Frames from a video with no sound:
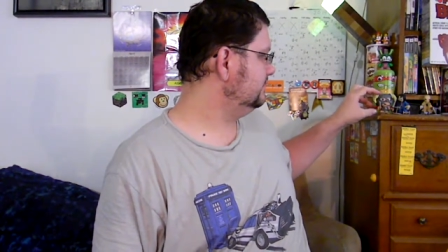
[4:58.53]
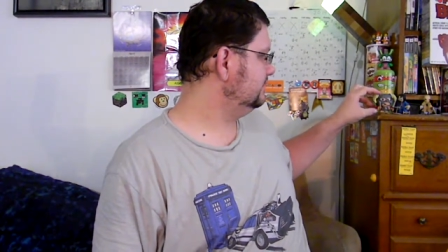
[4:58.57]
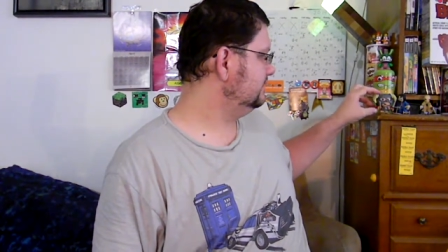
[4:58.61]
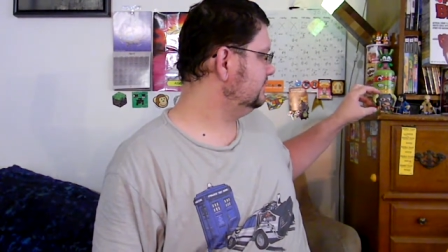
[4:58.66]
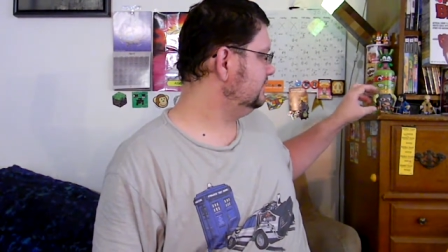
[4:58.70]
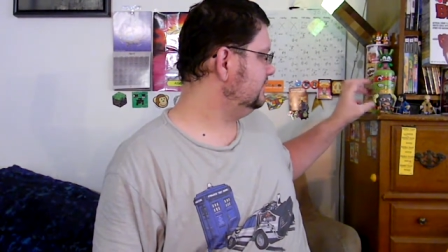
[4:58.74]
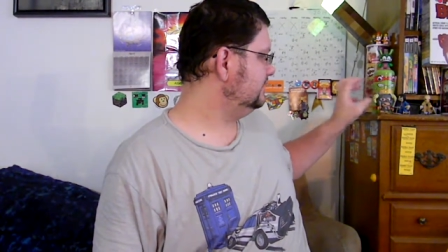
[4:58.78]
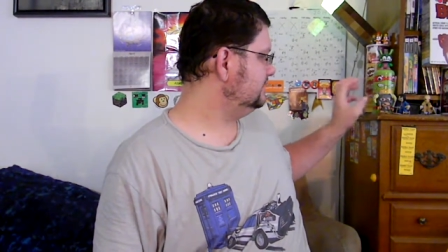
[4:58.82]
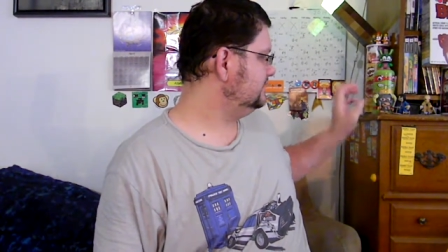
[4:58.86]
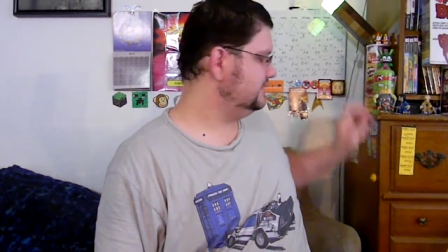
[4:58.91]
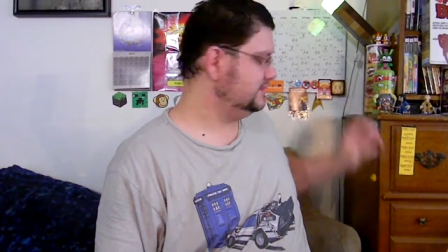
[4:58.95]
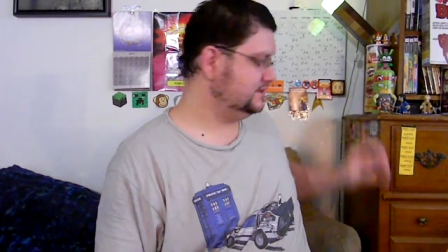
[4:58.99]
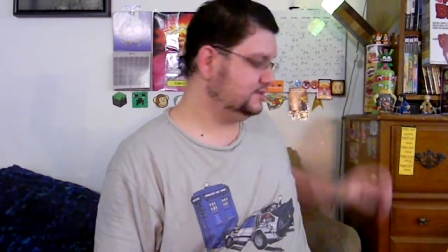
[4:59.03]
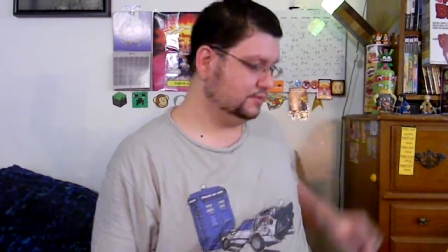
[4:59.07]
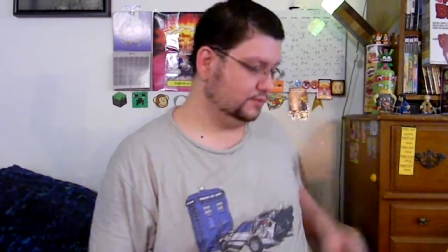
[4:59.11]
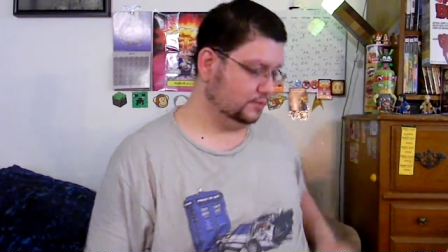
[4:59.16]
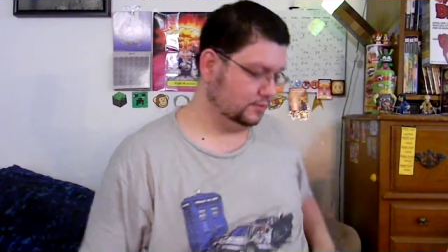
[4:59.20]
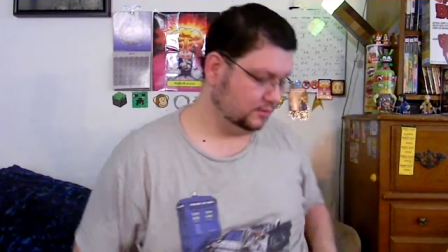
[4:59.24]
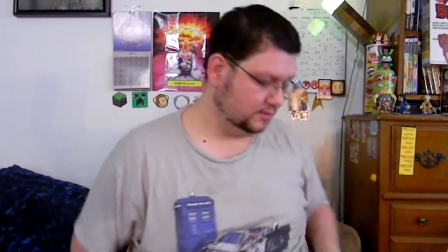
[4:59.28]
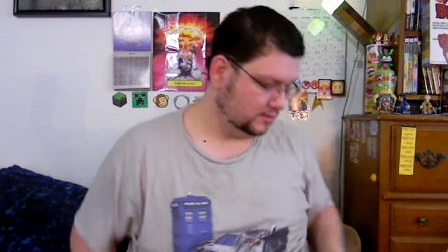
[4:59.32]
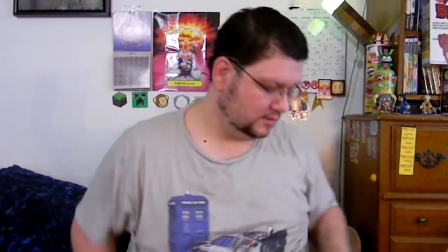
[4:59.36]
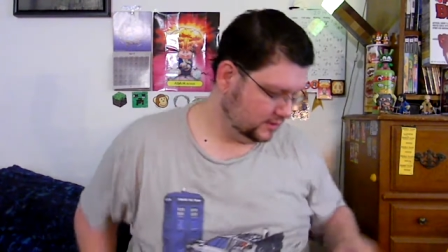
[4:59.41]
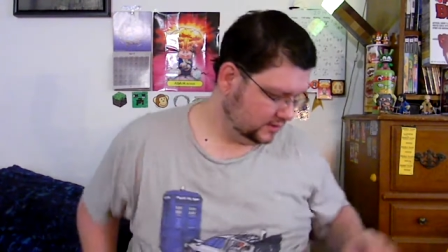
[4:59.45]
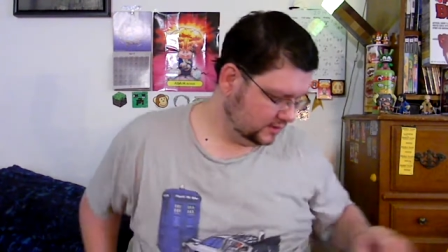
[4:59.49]
Because he's
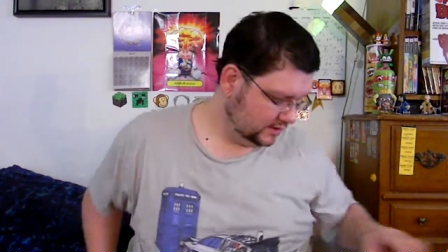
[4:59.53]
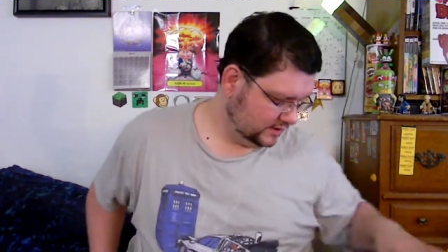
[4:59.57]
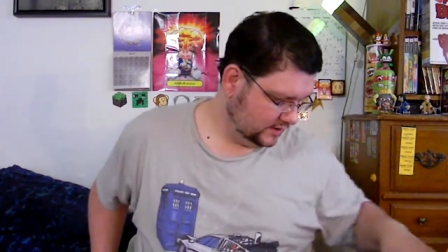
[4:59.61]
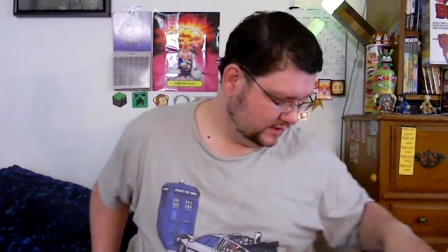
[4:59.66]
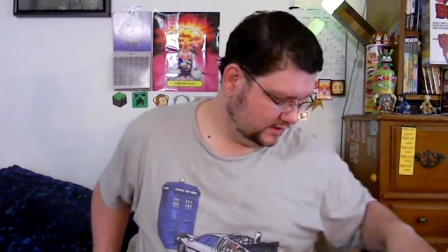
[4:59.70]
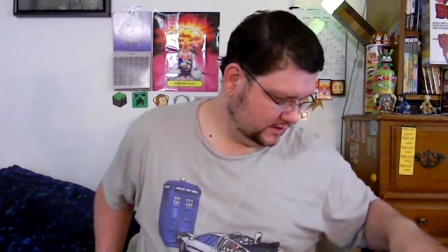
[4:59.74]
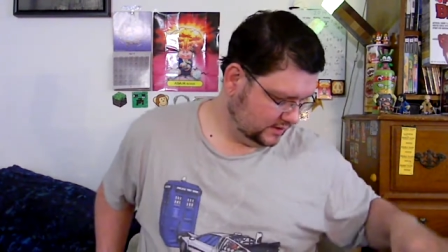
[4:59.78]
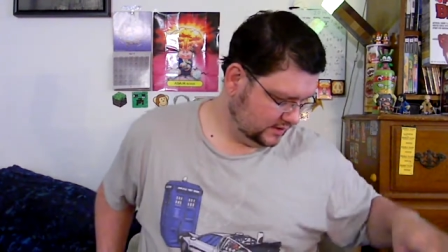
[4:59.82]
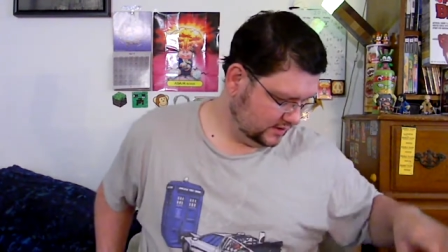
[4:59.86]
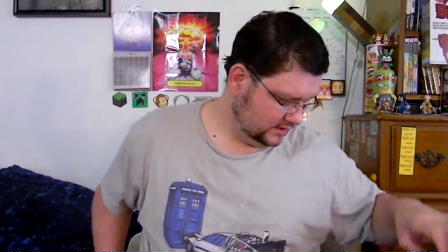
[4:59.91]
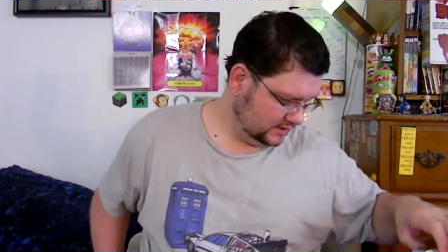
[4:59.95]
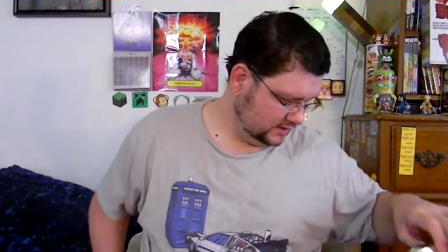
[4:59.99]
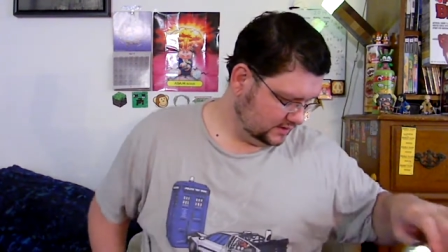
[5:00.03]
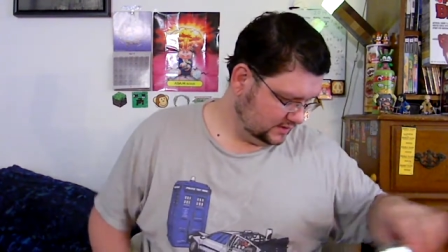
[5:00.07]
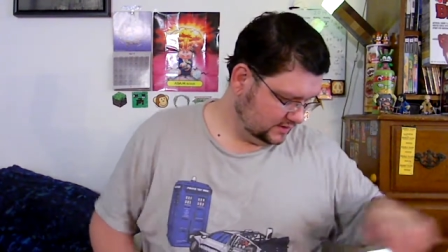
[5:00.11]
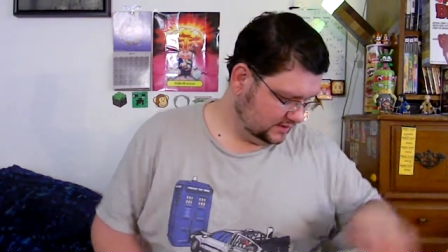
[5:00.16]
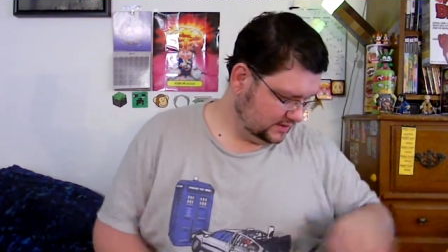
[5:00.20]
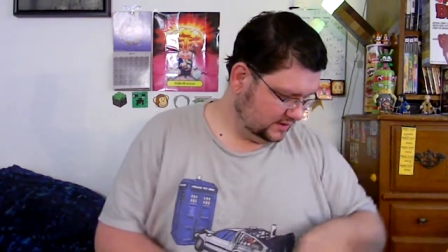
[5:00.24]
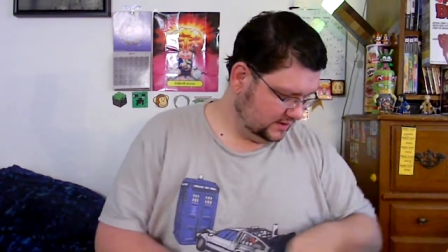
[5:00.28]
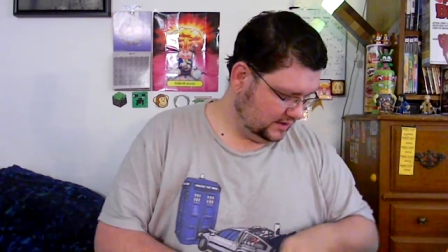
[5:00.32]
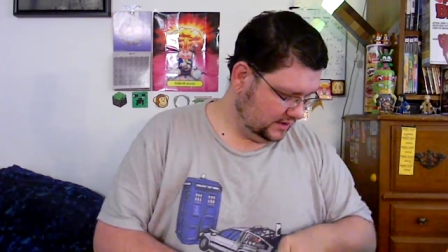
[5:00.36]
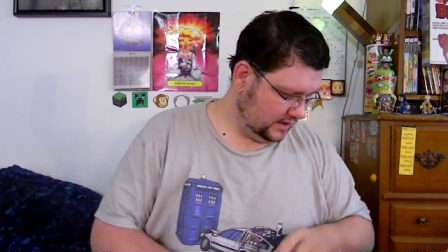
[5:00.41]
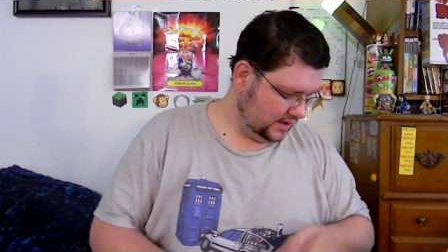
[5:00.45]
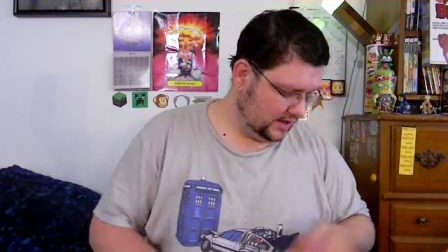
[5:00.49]
cool.
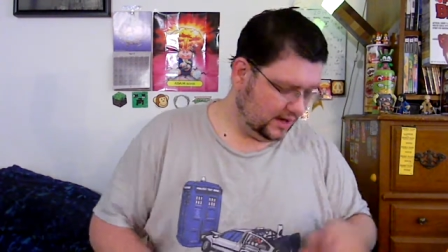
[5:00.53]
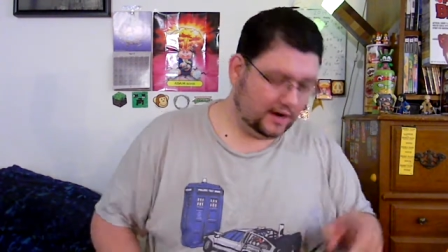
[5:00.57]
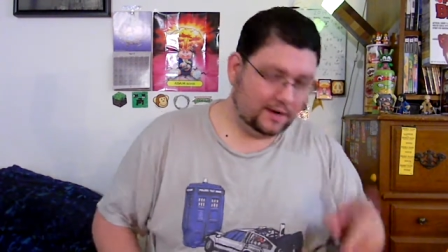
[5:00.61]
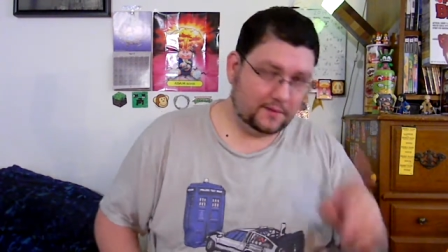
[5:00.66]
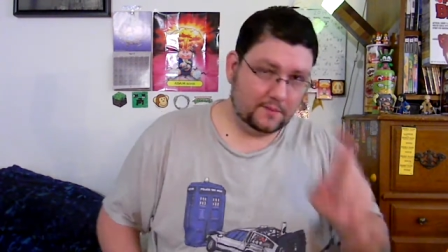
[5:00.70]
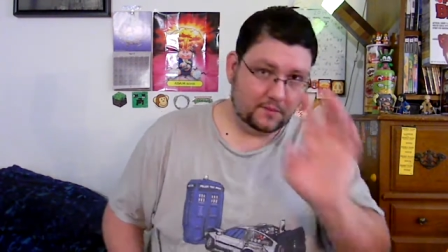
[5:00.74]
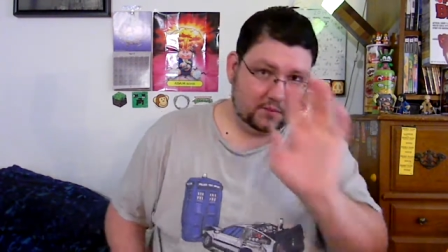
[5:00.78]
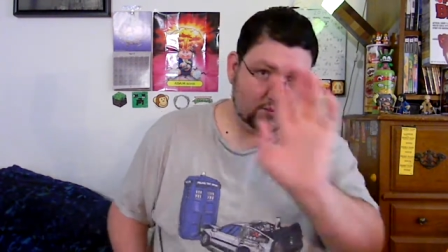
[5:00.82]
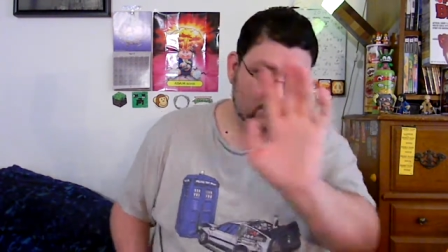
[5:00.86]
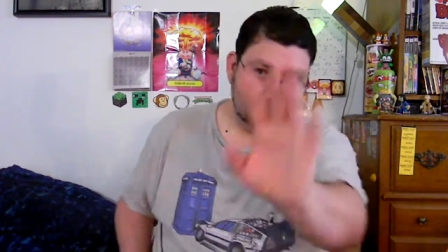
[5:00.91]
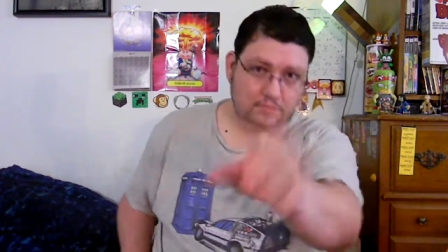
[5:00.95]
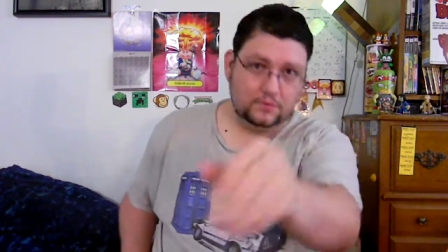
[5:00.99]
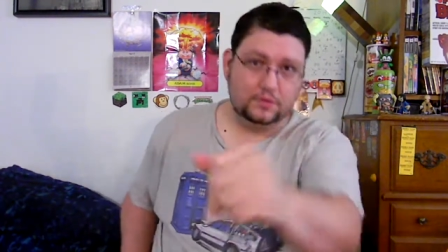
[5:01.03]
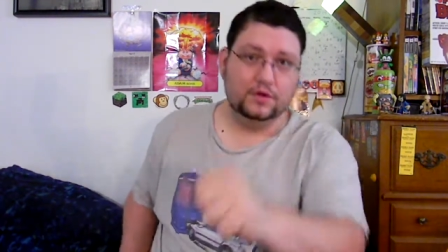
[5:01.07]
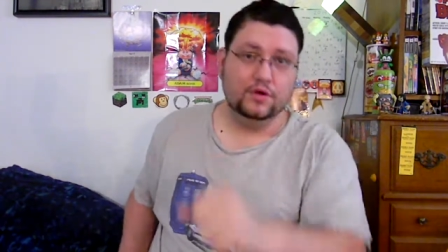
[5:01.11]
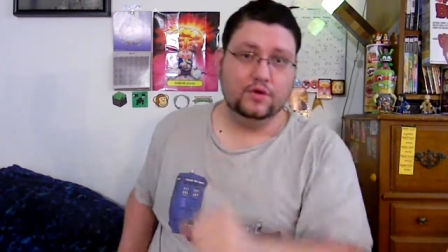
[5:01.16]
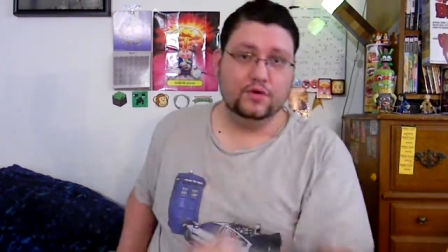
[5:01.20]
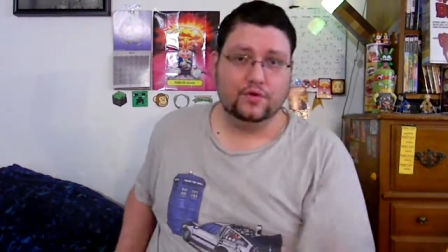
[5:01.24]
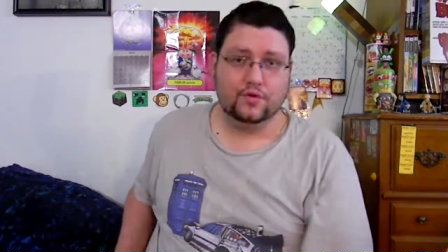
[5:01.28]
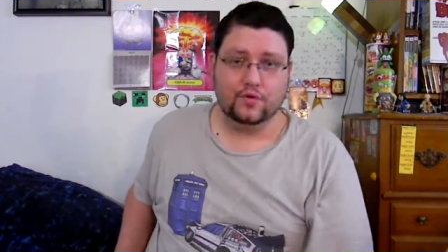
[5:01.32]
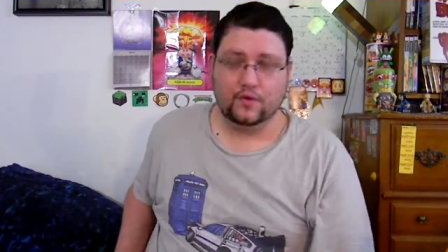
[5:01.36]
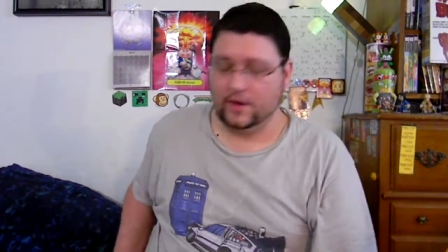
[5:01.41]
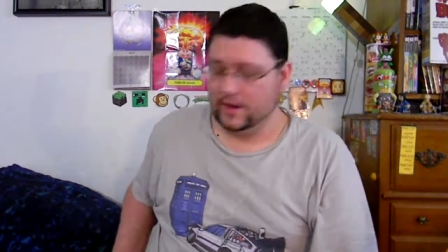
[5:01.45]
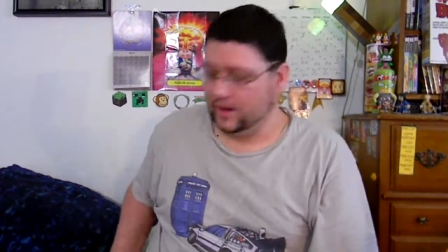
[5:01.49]
Alright.
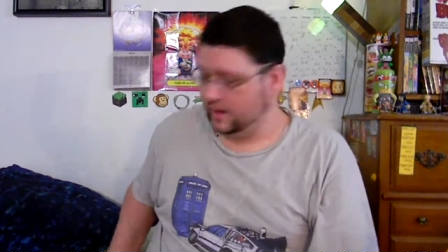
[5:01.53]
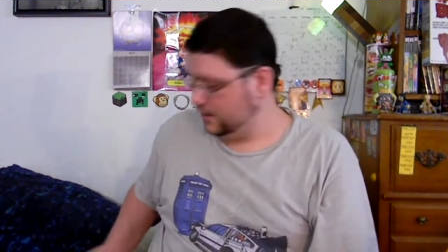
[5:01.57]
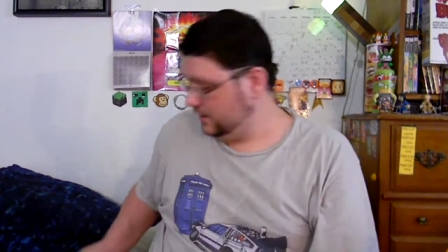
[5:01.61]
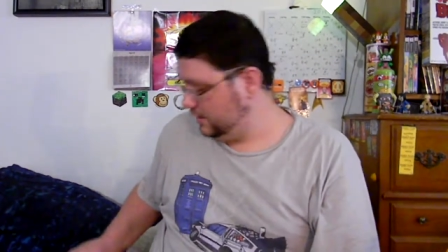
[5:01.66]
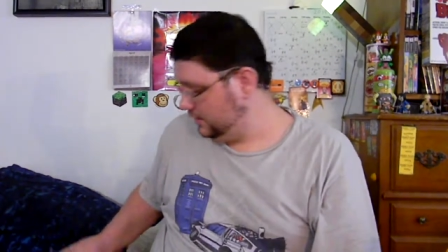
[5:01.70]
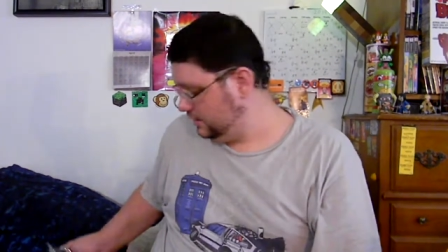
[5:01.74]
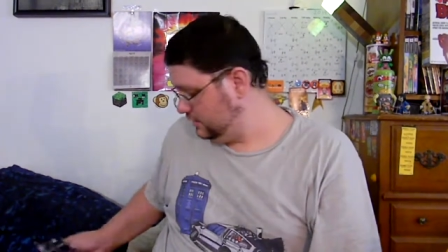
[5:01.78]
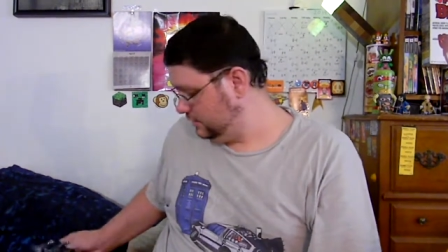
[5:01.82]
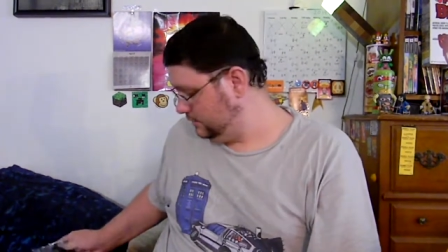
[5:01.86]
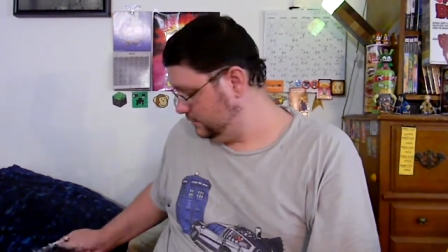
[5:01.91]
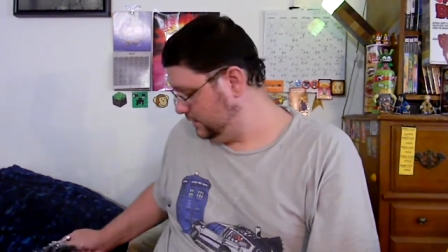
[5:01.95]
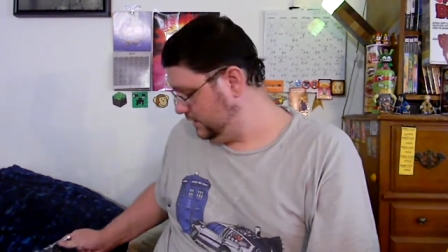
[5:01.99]
Loot Crate. You know